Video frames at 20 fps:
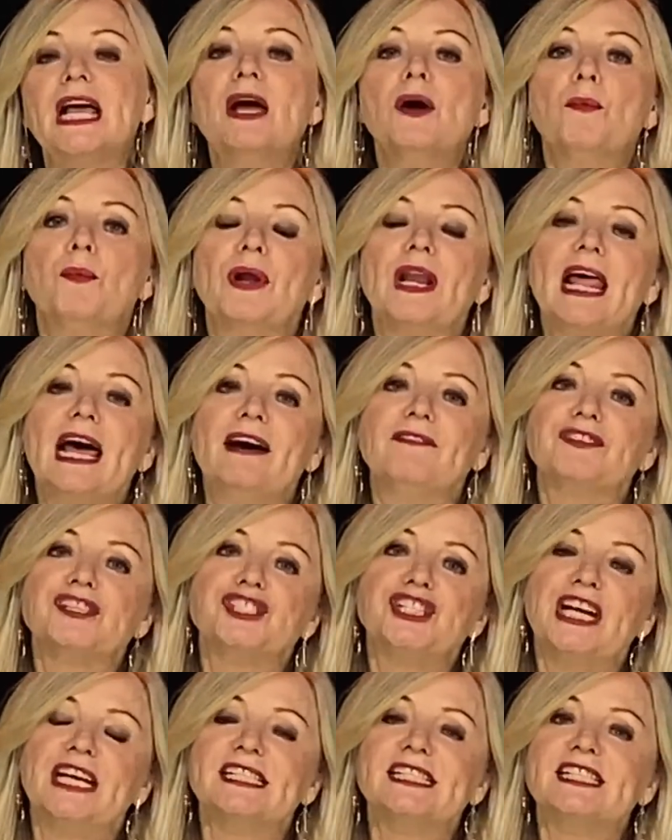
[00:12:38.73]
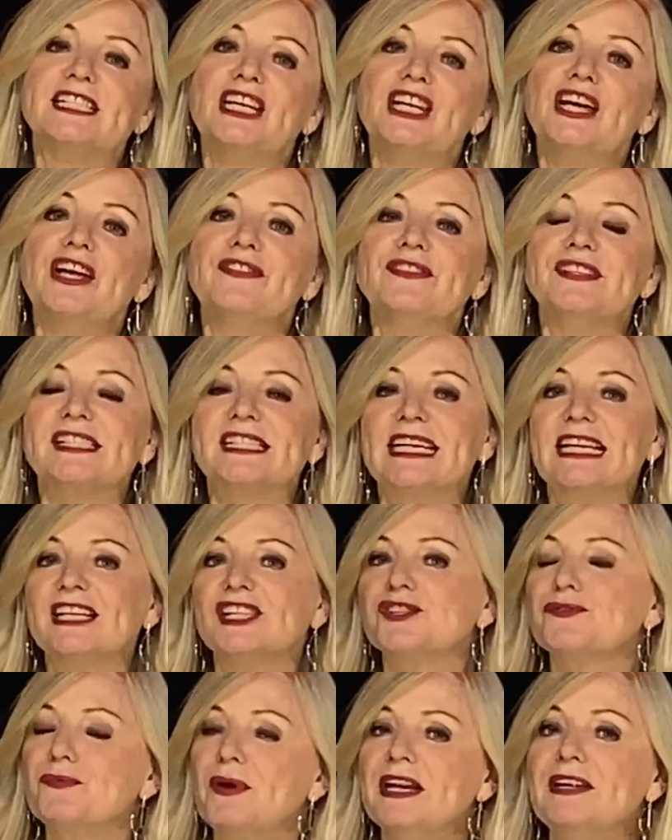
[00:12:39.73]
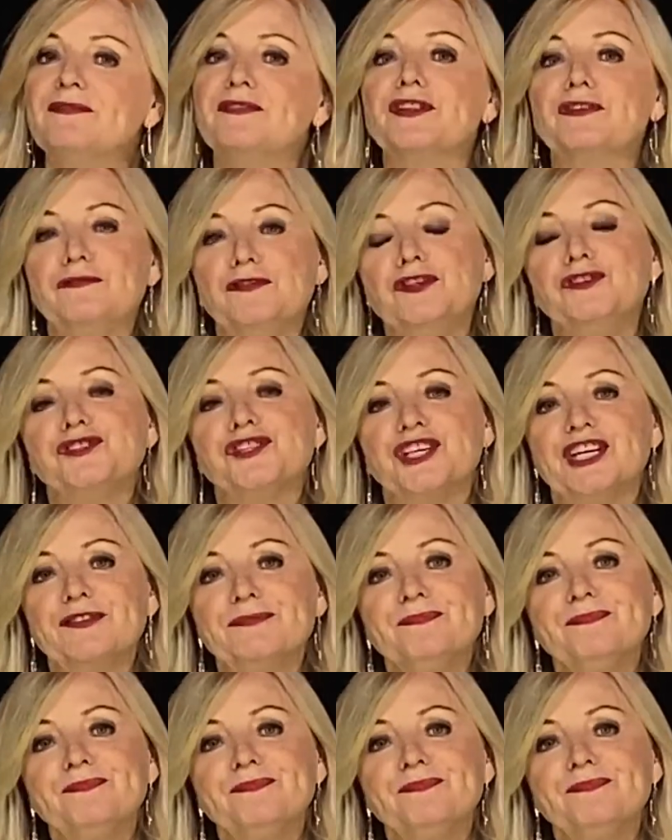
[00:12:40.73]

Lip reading: will have the chance to learn the skills ready for the future.